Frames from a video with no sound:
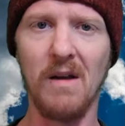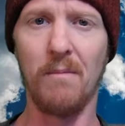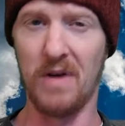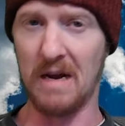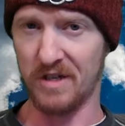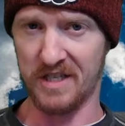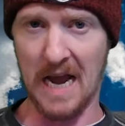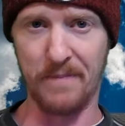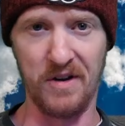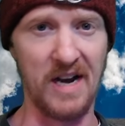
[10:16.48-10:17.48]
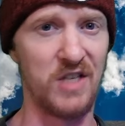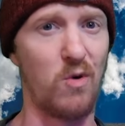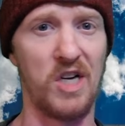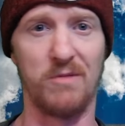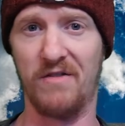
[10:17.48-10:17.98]
But I'm just happy you guys
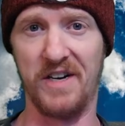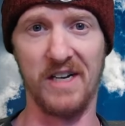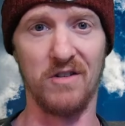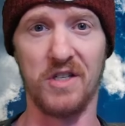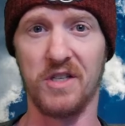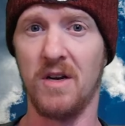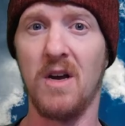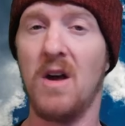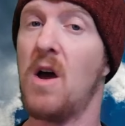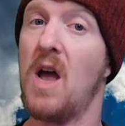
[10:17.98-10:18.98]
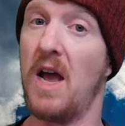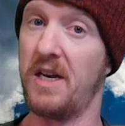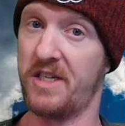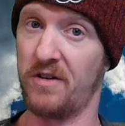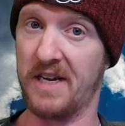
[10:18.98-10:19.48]
watch my videos.
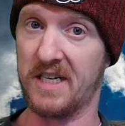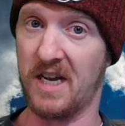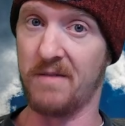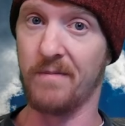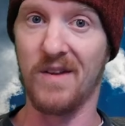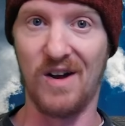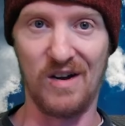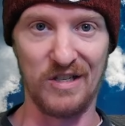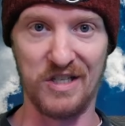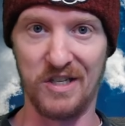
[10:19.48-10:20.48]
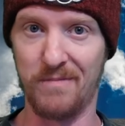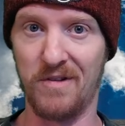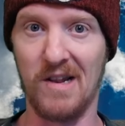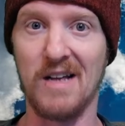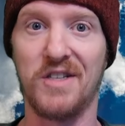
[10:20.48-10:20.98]
Until next time, I'll see you up in the
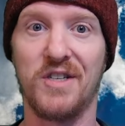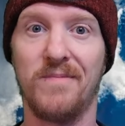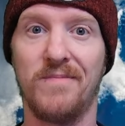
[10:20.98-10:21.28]
clouds.